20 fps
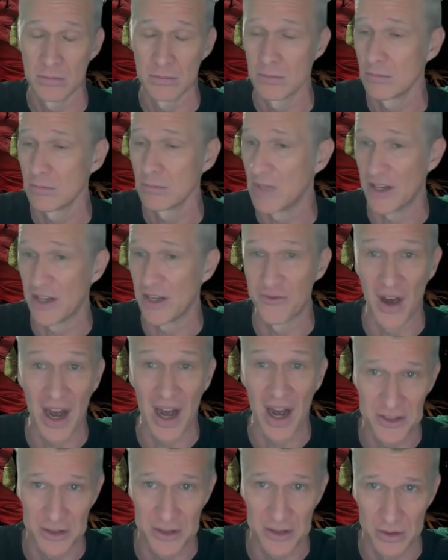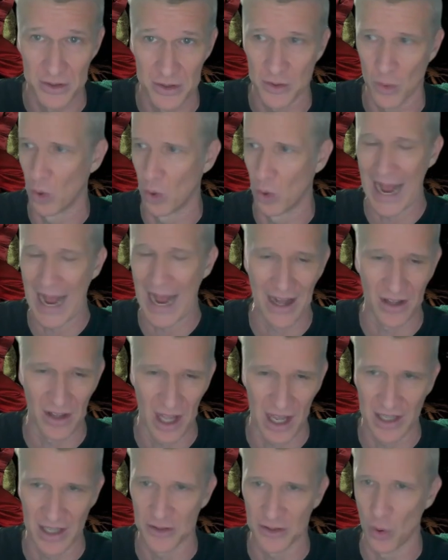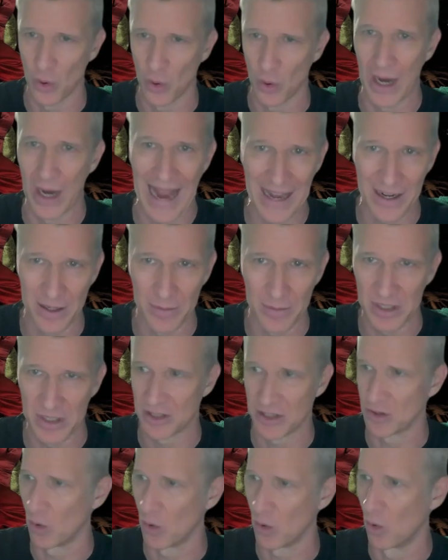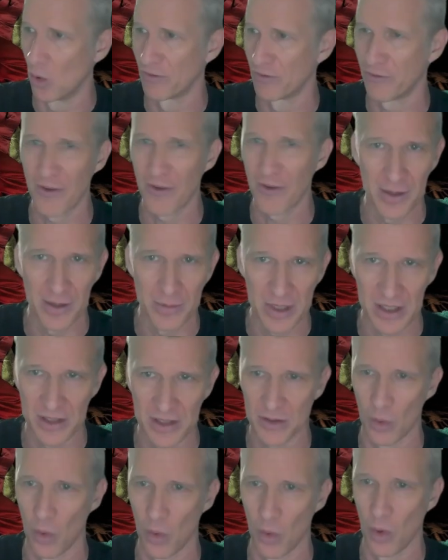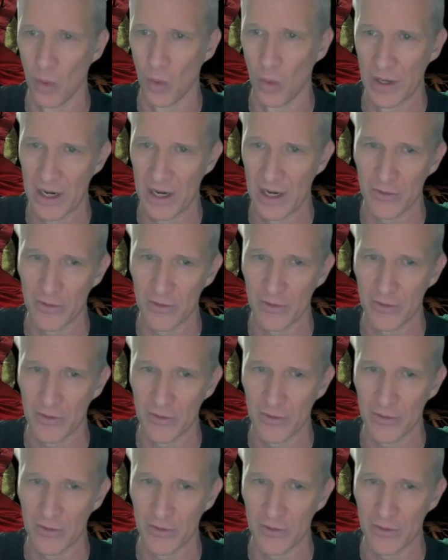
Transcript: advisors or allies or enemies or frenemies or whatever?